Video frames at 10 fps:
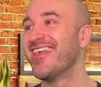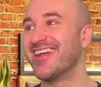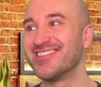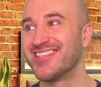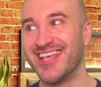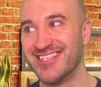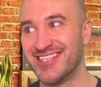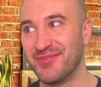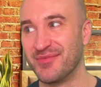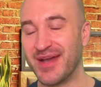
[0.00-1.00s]
That's the
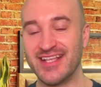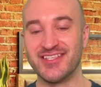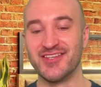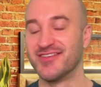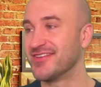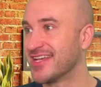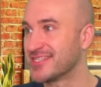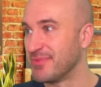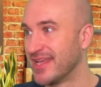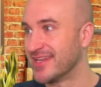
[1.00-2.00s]
easy way to
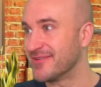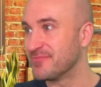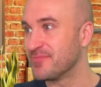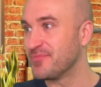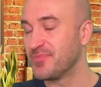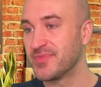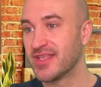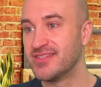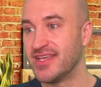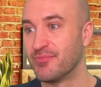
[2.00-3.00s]
explain it.
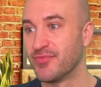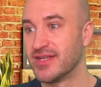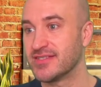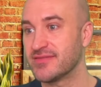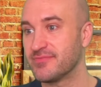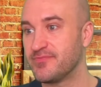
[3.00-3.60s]
To imprint.